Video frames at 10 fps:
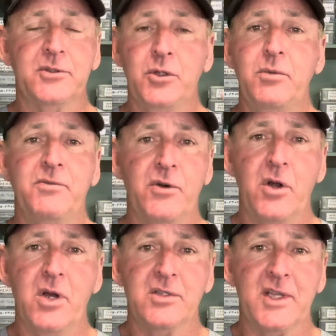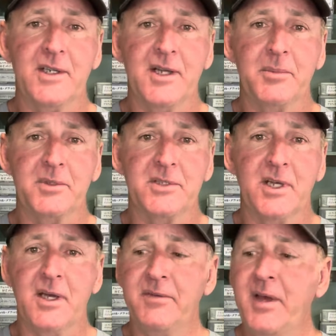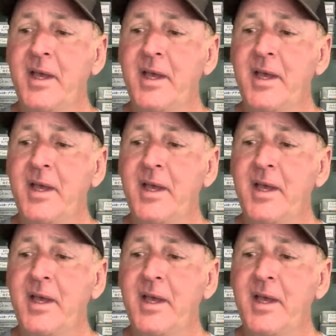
zoom frogs, that type of stuff.